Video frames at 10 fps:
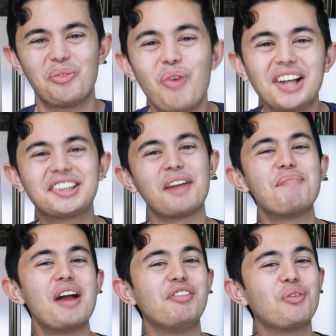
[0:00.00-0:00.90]
What's up,
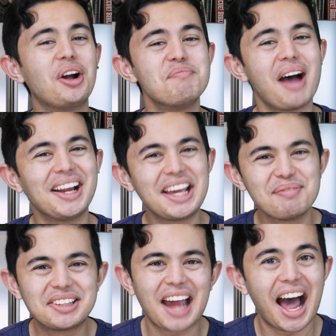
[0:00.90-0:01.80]
everyone? My name
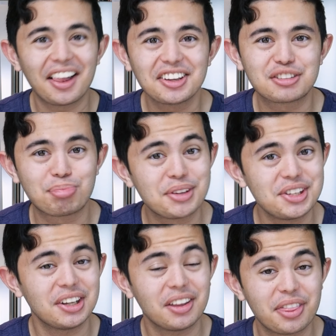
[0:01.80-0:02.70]
is Alex
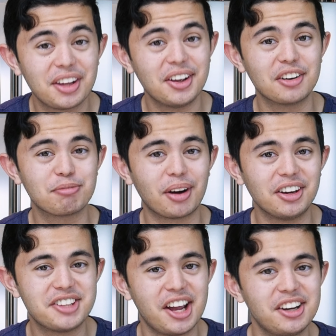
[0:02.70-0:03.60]
Padilla, the young
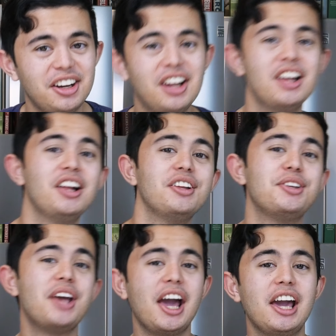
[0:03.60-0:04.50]
bartender.
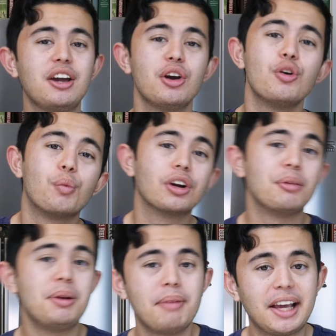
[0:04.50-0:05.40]
Today, we're going
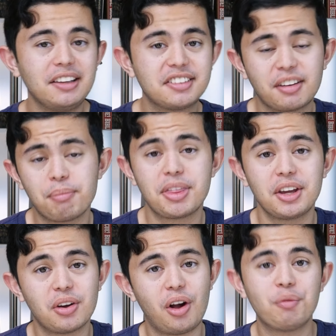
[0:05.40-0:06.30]
to be making something
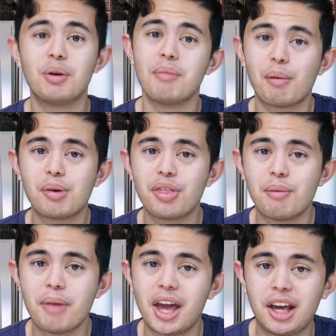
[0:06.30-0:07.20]
called Remember the
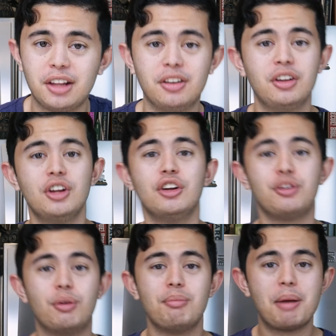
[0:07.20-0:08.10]
Maine.
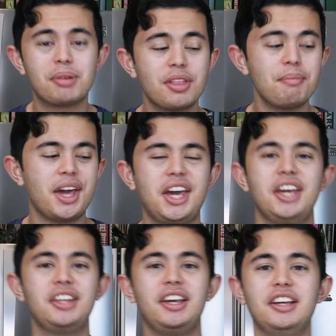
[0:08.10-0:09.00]
Remember the
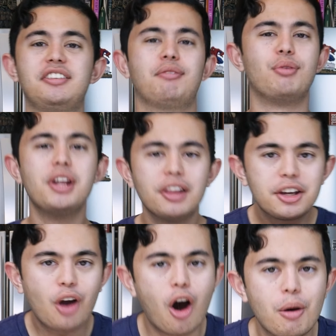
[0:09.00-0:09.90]
Maine is a really
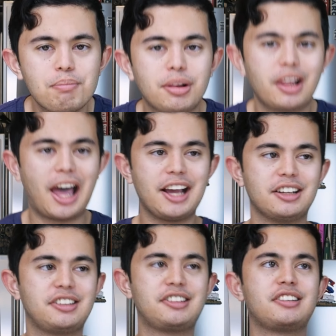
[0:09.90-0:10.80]

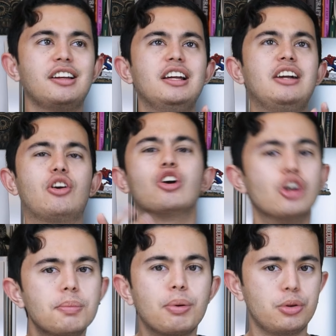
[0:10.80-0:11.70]
complex
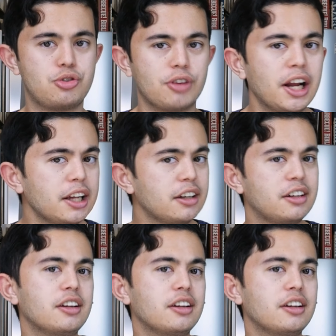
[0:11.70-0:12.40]
herbal drink.